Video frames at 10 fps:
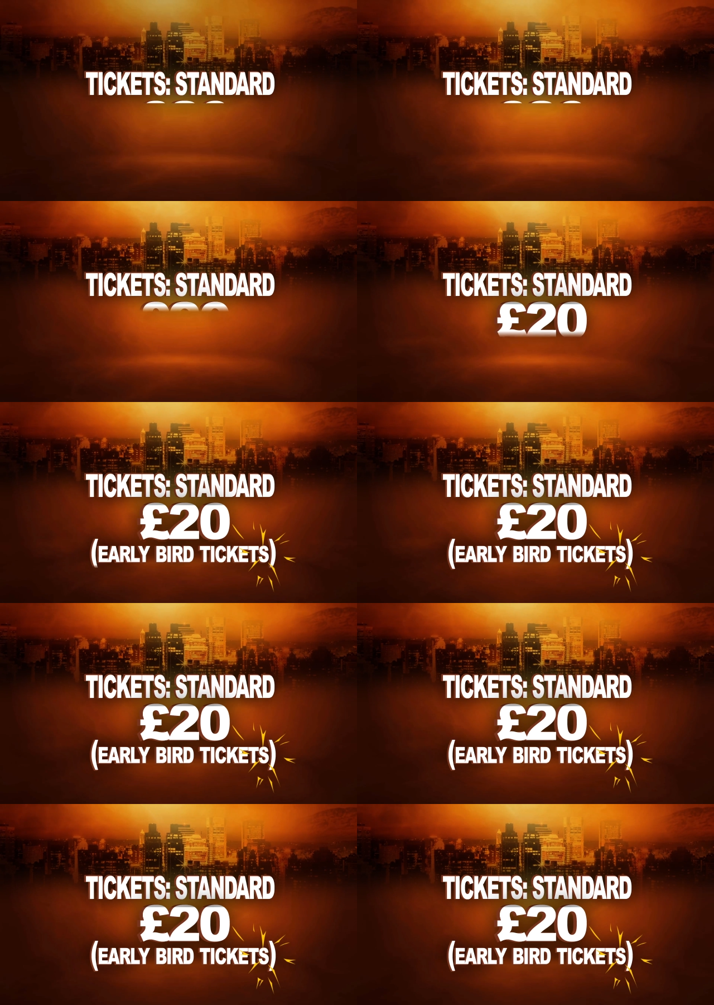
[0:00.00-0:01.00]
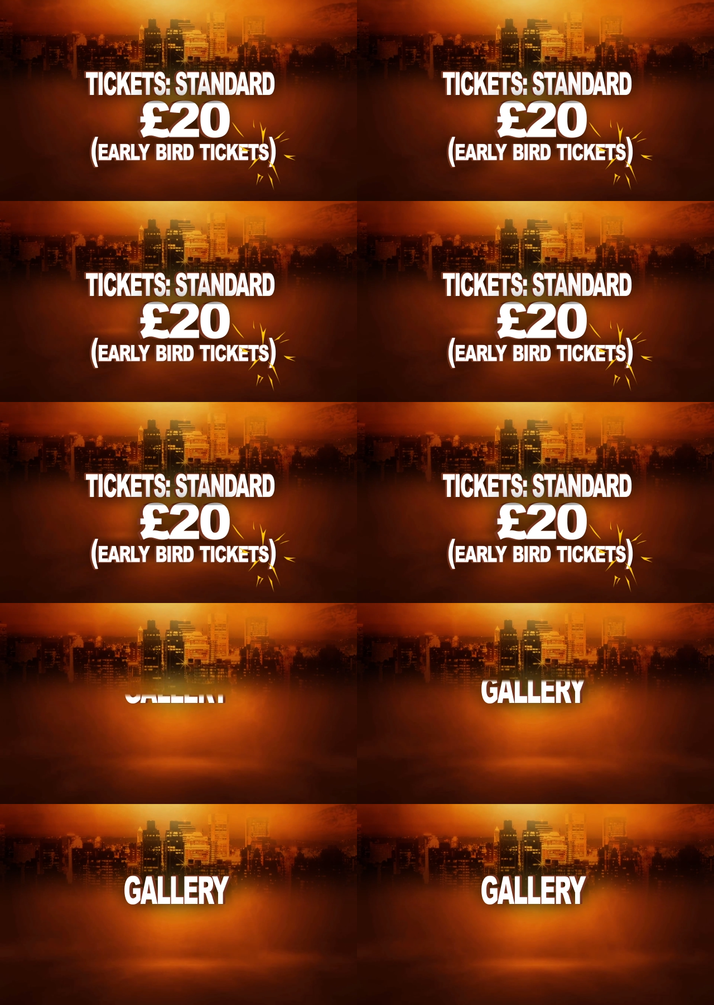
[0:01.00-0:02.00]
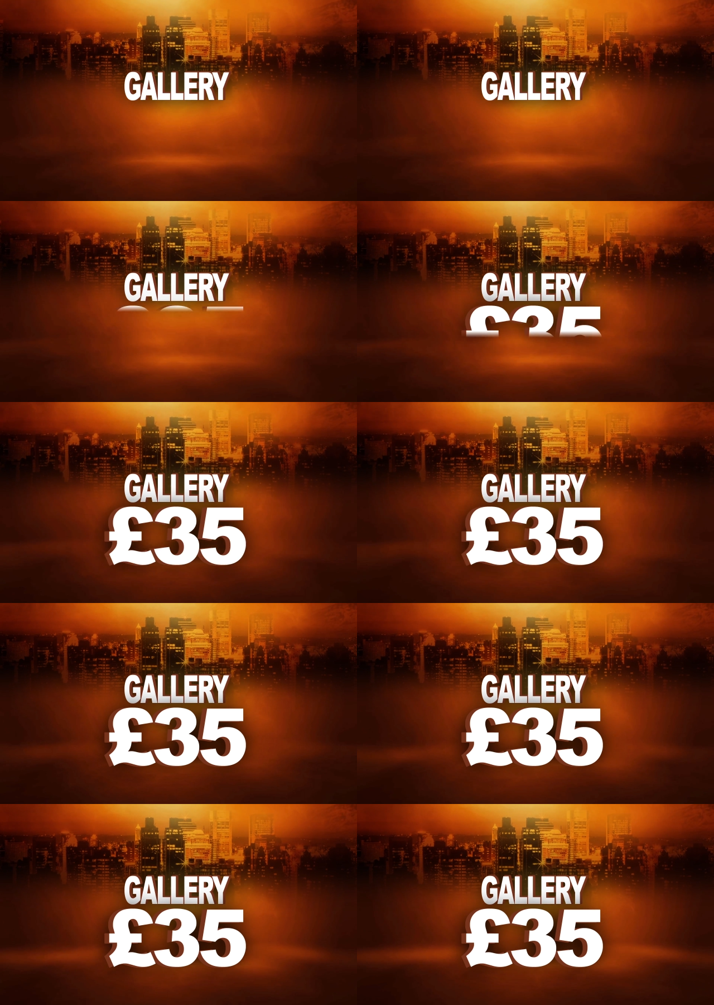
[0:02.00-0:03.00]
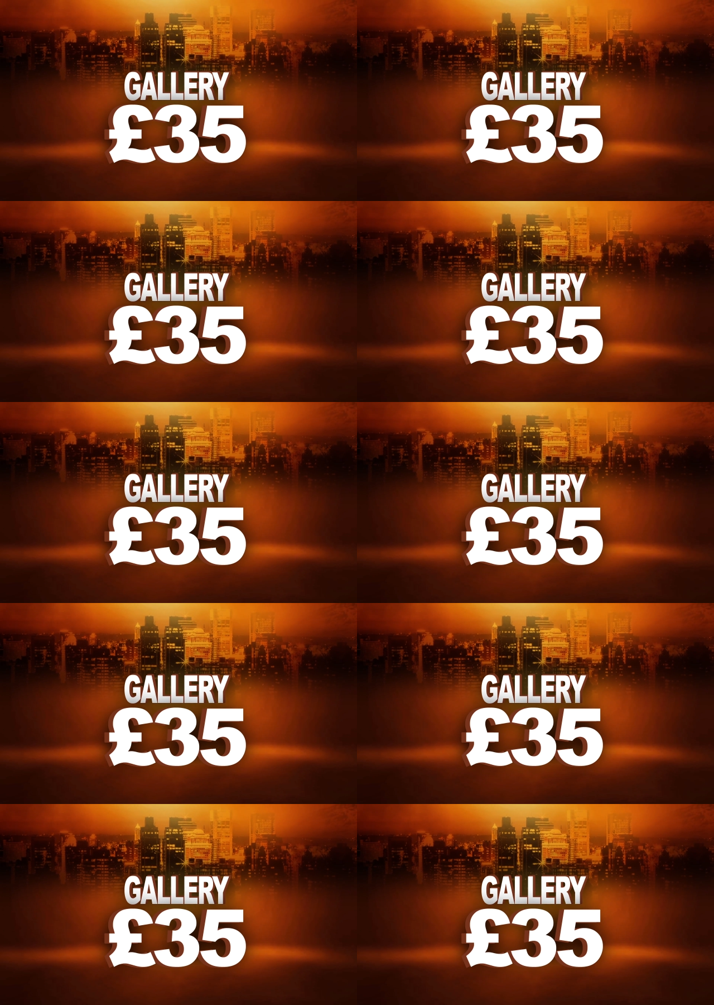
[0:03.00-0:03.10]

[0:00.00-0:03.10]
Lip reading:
No face is visible, so there are no lips to read.